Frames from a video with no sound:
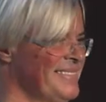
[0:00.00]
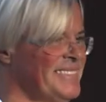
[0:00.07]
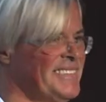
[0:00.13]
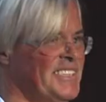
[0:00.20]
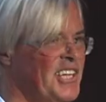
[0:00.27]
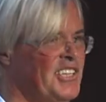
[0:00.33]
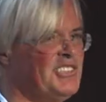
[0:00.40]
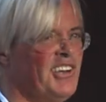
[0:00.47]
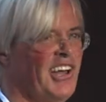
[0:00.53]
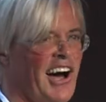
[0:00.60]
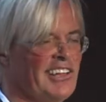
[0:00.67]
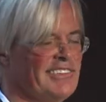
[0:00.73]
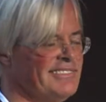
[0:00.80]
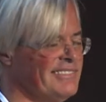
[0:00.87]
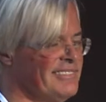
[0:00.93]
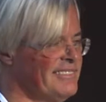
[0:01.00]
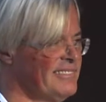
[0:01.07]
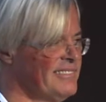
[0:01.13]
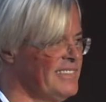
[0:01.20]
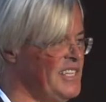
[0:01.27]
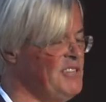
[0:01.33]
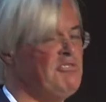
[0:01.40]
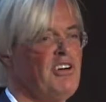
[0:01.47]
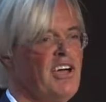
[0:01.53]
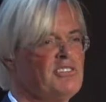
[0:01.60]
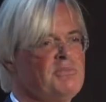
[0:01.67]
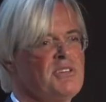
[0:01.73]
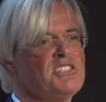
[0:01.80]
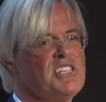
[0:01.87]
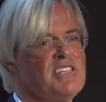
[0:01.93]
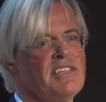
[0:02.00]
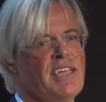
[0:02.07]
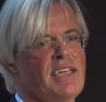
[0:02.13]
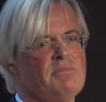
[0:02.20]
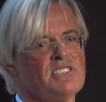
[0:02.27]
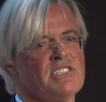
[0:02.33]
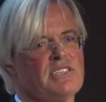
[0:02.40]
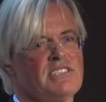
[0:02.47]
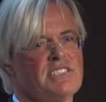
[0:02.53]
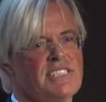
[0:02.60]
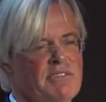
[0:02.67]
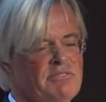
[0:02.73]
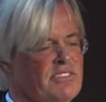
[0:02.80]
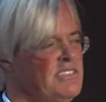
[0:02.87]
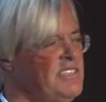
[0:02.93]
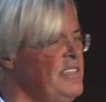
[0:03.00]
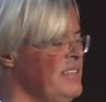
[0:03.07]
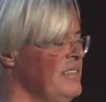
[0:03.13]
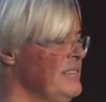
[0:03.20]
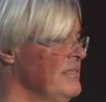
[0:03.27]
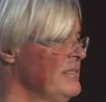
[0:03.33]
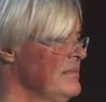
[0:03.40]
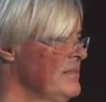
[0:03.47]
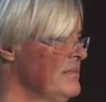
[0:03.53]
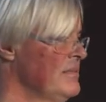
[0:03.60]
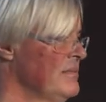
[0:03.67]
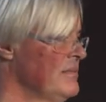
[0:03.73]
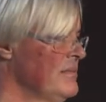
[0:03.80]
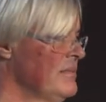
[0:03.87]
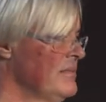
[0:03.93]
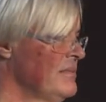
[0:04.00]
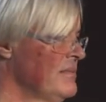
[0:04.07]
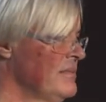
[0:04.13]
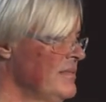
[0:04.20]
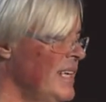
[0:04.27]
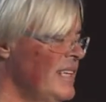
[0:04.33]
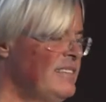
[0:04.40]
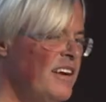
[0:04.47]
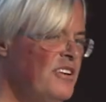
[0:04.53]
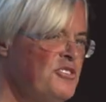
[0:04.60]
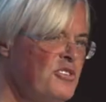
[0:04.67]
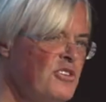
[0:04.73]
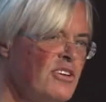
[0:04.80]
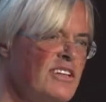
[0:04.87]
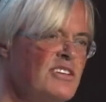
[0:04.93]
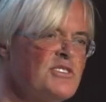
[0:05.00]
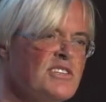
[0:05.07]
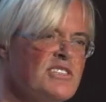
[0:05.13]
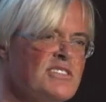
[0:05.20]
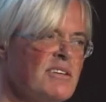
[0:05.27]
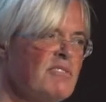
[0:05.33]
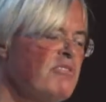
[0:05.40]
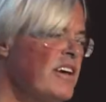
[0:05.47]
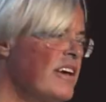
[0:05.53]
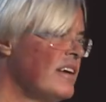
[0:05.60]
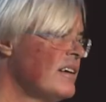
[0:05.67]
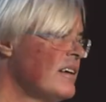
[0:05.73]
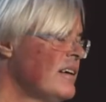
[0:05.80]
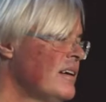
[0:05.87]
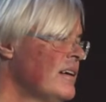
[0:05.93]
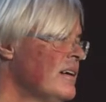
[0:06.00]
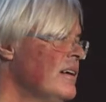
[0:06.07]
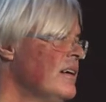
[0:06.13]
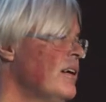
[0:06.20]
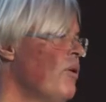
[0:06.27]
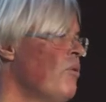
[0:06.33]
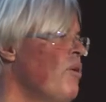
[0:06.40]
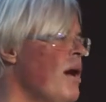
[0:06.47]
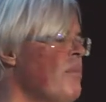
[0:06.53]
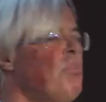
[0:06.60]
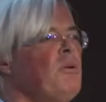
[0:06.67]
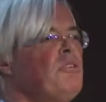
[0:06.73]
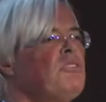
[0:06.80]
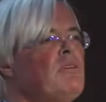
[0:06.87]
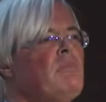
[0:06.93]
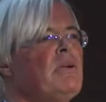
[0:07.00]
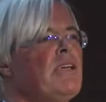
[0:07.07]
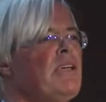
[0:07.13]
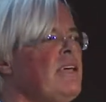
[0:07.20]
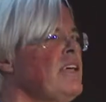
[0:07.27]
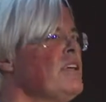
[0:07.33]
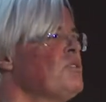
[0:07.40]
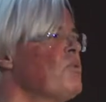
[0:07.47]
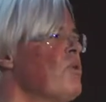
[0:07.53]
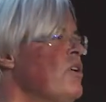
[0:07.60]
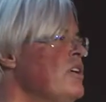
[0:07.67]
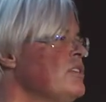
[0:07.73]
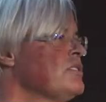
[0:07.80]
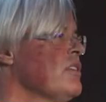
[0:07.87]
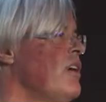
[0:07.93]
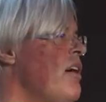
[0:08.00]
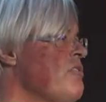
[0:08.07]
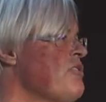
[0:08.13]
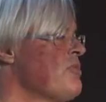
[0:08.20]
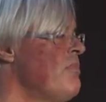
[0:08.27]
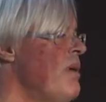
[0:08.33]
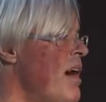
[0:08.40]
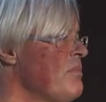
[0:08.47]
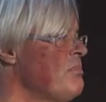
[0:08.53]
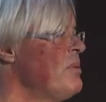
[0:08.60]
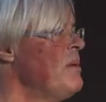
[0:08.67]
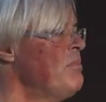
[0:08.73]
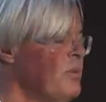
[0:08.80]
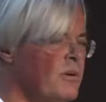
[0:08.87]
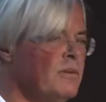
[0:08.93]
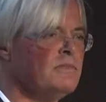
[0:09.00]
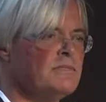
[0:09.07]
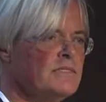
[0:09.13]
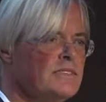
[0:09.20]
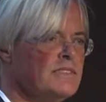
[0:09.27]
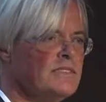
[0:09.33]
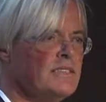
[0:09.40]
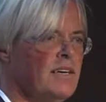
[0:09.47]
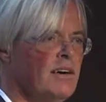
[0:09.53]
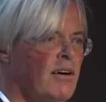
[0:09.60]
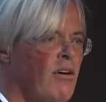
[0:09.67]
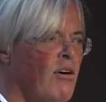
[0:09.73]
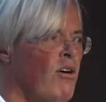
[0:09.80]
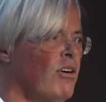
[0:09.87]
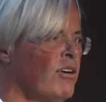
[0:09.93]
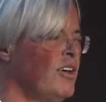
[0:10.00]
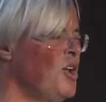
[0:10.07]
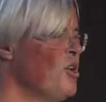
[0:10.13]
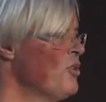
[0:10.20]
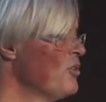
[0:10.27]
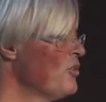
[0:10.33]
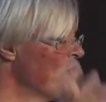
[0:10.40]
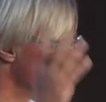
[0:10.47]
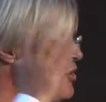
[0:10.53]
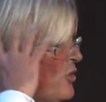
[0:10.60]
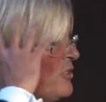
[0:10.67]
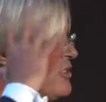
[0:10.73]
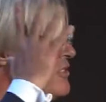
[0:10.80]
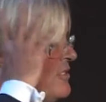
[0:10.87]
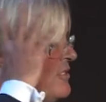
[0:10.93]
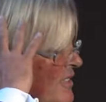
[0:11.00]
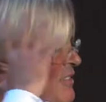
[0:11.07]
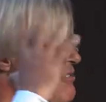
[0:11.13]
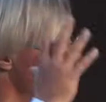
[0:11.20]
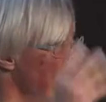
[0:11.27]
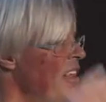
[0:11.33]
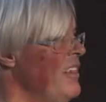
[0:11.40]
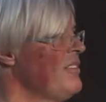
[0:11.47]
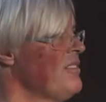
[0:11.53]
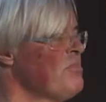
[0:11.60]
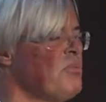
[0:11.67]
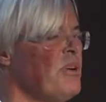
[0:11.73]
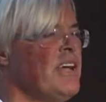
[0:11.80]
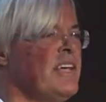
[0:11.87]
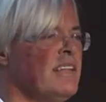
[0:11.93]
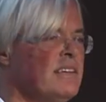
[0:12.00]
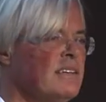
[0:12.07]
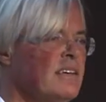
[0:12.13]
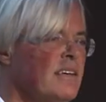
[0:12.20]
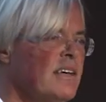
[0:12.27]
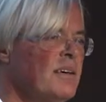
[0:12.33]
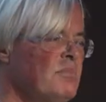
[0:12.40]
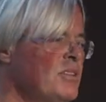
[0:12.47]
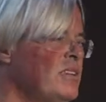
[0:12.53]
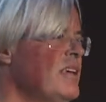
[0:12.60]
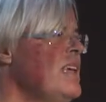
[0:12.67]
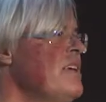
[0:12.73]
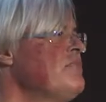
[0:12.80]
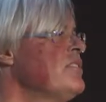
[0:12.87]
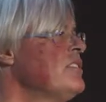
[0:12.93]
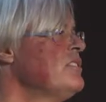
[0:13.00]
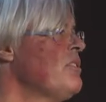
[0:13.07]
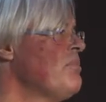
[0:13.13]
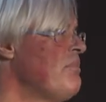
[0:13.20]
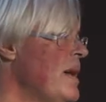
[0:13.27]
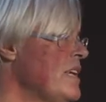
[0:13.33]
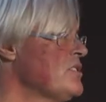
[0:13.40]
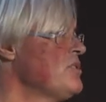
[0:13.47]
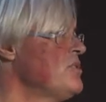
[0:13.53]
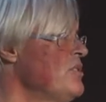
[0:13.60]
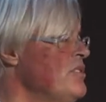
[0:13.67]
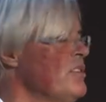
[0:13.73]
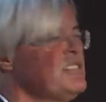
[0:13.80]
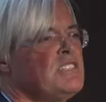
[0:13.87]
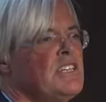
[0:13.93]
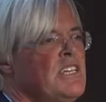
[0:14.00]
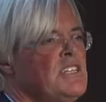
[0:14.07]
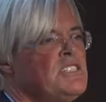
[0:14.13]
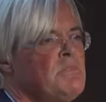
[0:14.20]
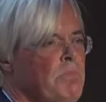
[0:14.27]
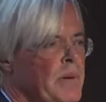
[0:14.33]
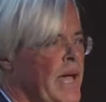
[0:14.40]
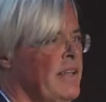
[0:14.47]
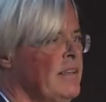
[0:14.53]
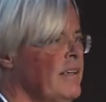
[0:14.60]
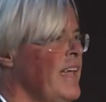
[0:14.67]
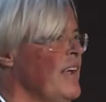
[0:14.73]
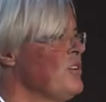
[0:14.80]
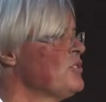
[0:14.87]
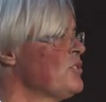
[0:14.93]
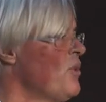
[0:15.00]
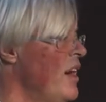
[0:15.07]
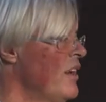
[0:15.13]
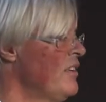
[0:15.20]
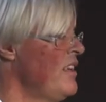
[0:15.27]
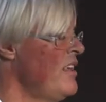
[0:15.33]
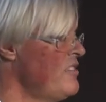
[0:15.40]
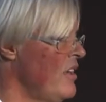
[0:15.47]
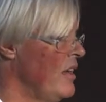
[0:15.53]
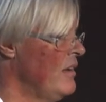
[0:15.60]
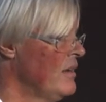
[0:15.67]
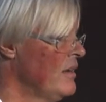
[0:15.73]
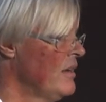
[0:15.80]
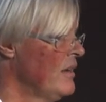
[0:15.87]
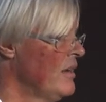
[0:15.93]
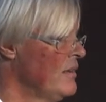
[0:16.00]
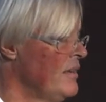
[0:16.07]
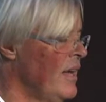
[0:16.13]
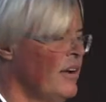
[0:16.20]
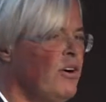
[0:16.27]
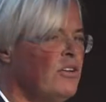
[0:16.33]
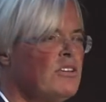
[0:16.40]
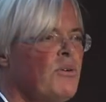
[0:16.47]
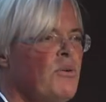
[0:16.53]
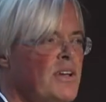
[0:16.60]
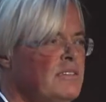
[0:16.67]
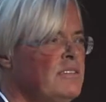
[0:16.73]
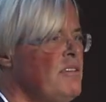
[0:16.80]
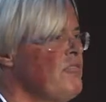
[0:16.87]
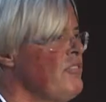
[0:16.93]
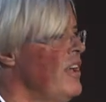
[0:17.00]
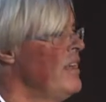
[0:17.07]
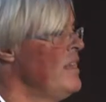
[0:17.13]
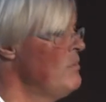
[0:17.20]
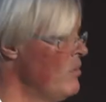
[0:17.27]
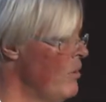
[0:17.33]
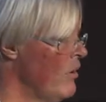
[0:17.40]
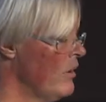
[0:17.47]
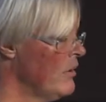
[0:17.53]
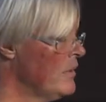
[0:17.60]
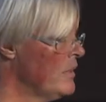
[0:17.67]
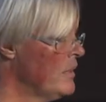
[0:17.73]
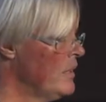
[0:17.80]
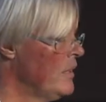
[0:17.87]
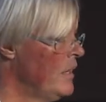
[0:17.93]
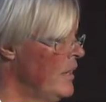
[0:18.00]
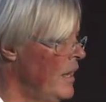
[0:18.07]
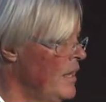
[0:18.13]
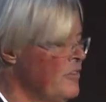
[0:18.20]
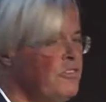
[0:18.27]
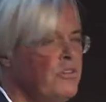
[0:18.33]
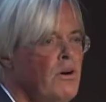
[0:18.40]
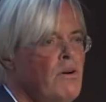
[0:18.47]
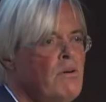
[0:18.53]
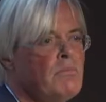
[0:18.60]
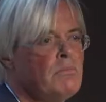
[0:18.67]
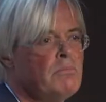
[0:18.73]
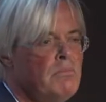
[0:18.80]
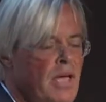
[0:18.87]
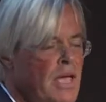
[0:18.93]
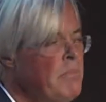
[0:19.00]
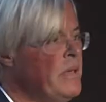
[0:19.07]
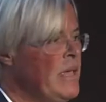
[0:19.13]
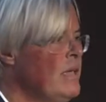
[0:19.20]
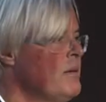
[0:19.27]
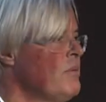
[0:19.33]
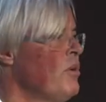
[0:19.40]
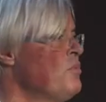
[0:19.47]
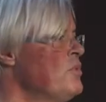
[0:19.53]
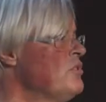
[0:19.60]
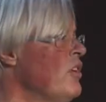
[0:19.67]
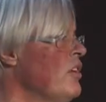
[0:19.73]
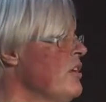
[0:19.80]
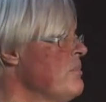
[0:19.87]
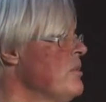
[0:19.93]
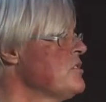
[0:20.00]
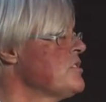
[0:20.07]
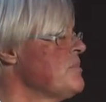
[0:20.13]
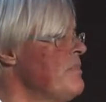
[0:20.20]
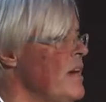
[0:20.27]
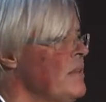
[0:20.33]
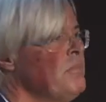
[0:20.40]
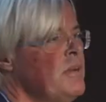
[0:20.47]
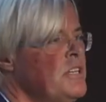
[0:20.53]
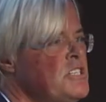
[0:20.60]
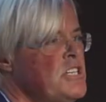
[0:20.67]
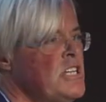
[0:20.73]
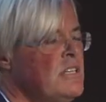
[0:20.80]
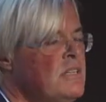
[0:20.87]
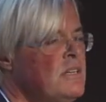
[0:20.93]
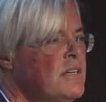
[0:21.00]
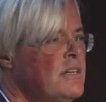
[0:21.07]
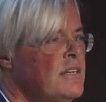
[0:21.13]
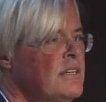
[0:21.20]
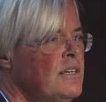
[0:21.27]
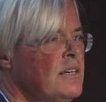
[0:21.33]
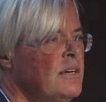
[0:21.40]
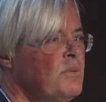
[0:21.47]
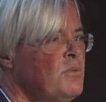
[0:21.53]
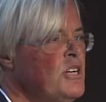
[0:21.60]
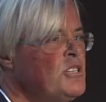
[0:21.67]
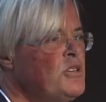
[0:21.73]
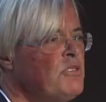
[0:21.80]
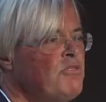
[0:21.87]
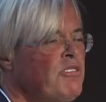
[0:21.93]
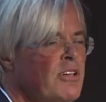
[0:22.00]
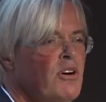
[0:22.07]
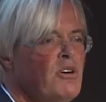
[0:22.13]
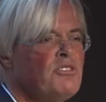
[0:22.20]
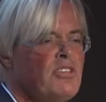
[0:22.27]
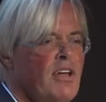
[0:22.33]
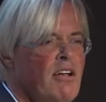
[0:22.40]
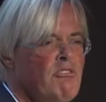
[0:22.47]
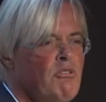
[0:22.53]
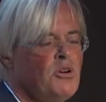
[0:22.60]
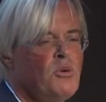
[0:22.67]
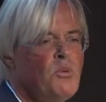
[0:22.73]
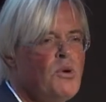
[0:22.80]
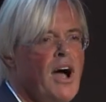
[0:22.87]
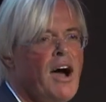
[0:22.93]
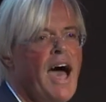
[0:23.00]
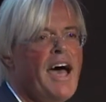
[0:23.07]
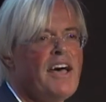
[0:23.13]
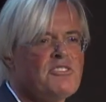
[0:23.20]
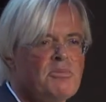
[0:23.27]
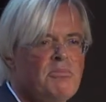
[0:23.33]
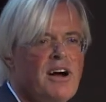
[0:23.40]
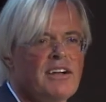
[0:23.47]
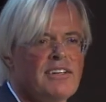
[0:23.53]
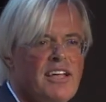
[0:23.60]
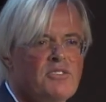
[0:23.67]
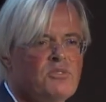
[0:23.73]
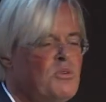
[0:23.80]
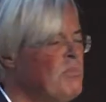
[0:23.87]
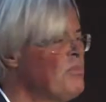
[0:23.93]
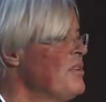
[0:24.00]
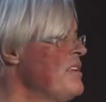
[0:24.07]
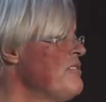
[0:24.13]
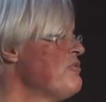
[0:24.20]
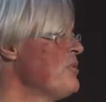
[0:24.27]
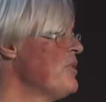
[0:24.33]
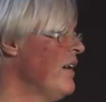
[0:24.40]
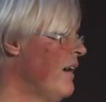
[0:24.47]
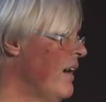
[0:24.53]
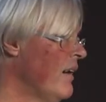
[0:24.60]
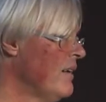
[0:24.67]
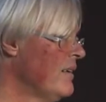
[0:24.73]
Not a lot. In fact, the machine came 17. That tells you an interesting thing. We are possibly in a world of smart people, or good filled brain. But even the best students in Japan cannot write an essay. They are not creative anymore. And so maybe when we talk about smart machine, we should think ourselves whether we are as smart as we believe we are.